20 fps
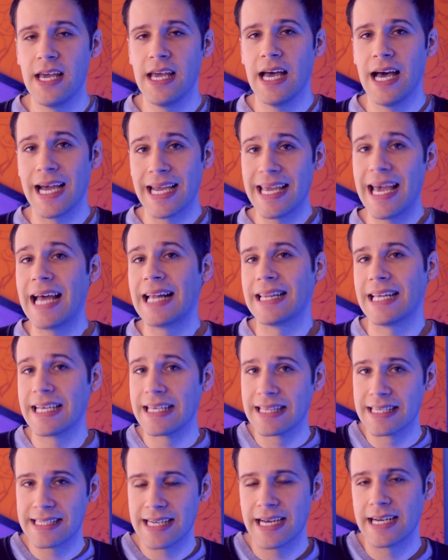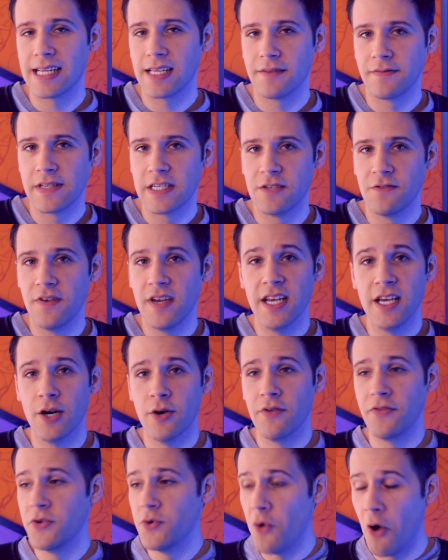again, like the title of this video,
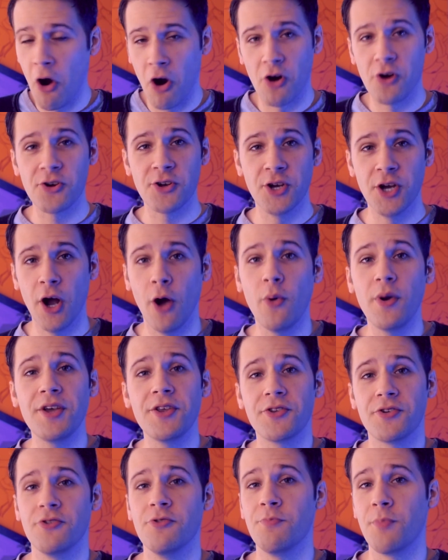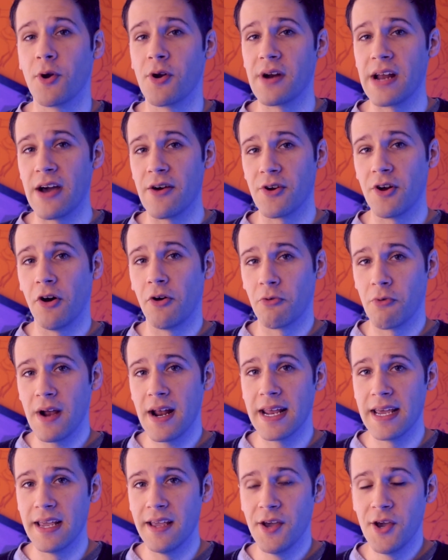if you aren't going through burnout
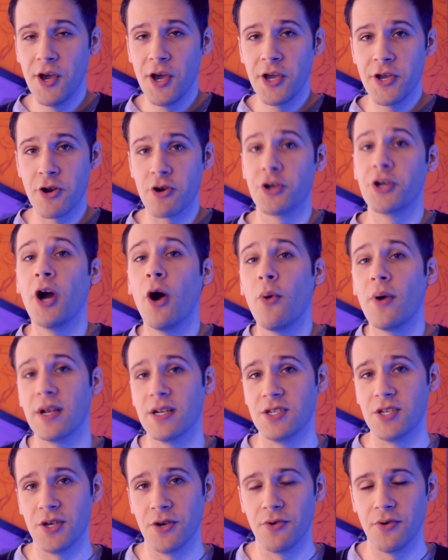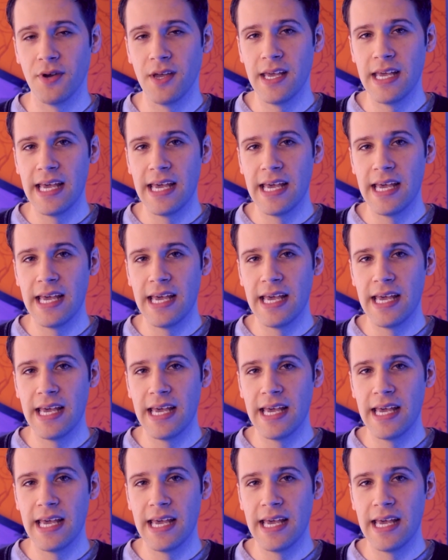already, you're going to.